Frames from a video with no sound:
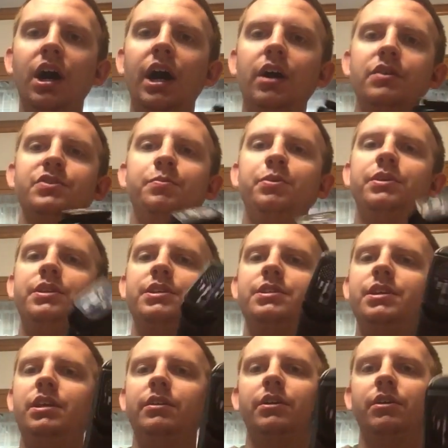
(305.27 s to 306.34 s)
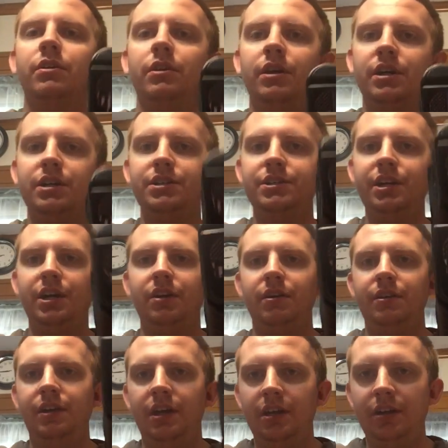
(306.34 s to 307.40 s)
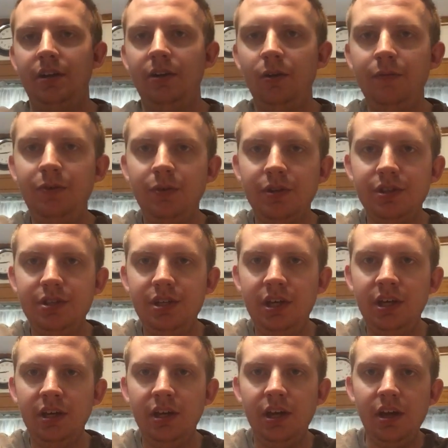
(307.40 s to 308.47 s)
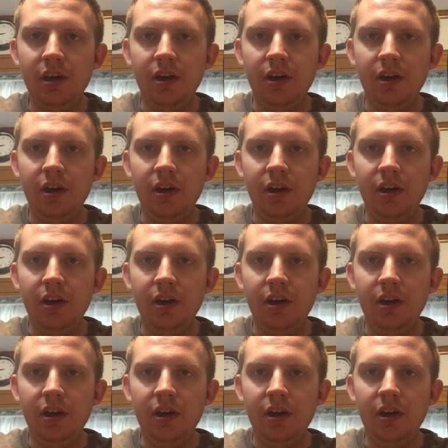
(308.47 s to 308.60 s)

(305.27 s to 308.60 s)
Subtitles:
I also put this neat little sticker on the end. I don't know if you can see it.